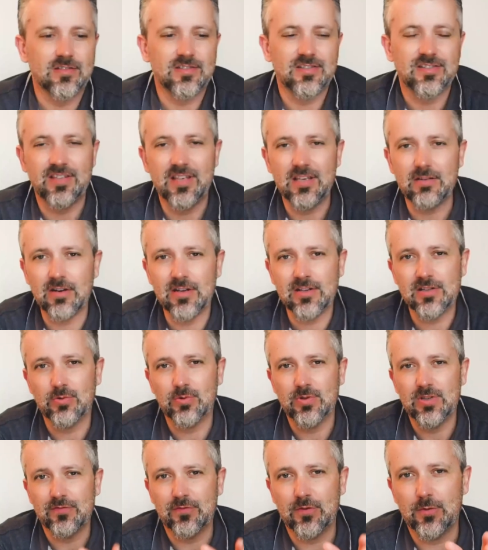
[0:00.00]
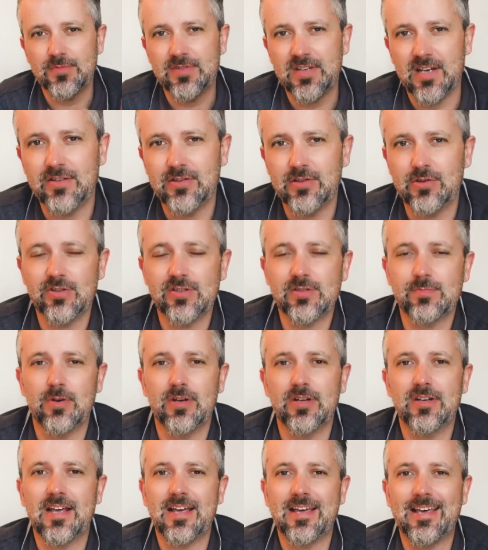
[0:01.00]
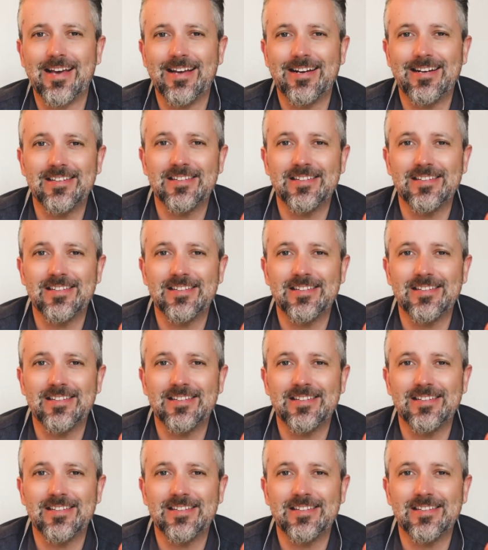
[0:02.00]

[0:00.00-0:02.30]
ski rental is from 10 euros per day and